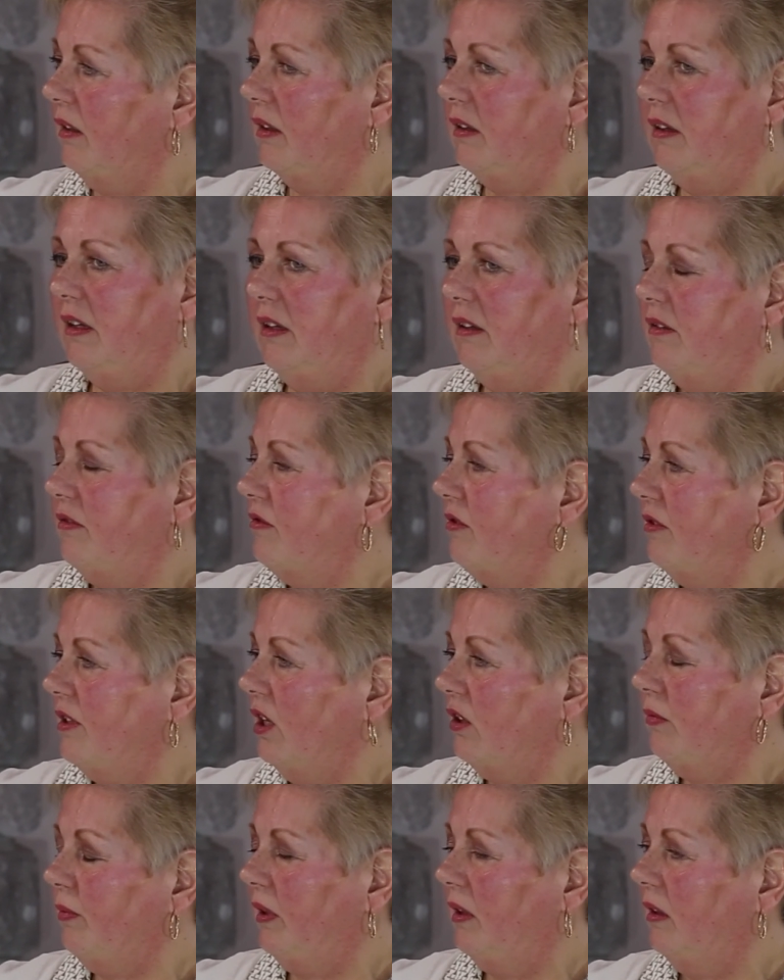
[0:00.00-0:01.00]
and he turned
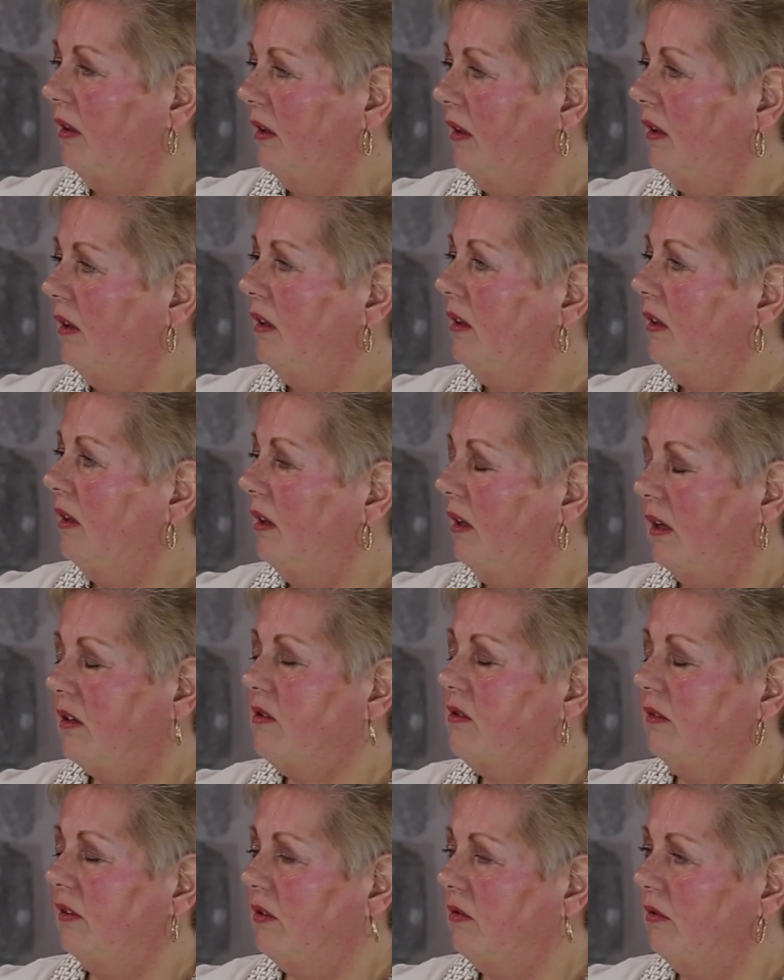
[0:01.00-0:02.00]
out to be an
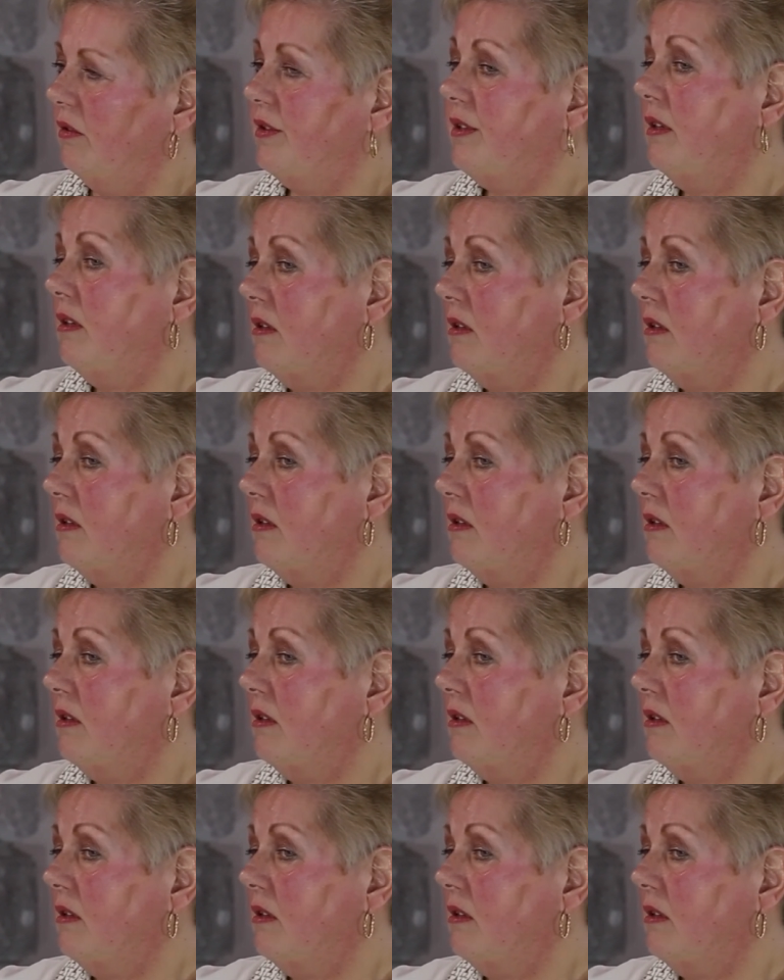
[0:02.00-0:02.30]
excellent horse.